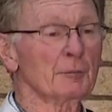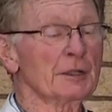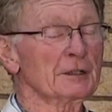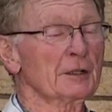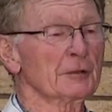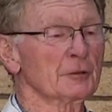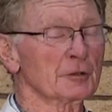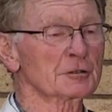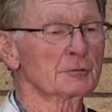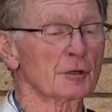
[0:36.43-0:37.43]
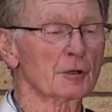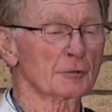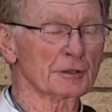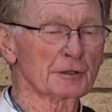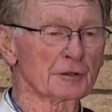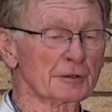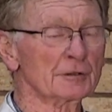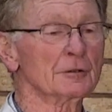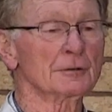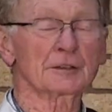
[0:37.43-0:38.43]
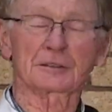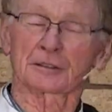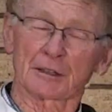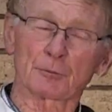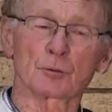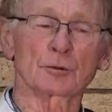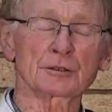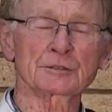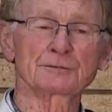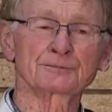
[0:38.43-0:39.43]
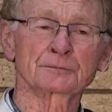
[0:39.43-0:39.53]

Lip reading: baited our hooks, and we're all ready to go. And I said, "Now, boys,